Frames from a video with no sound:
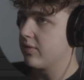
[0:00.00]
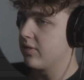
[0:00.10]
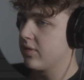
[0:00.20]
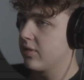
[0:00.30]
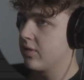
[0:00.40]

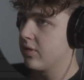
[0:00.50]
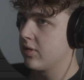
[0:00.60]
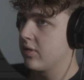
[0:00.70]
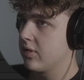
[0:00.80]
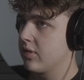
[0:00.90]

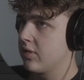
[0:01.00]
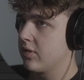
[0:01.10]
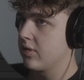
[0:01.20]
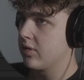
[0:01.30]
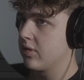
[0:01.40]

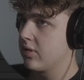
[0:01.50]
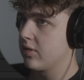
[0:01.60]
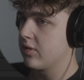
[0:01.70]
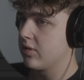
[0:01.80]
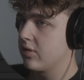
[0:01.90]

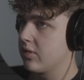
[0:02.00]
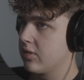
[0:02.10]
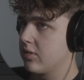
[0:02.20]
Nothing is said.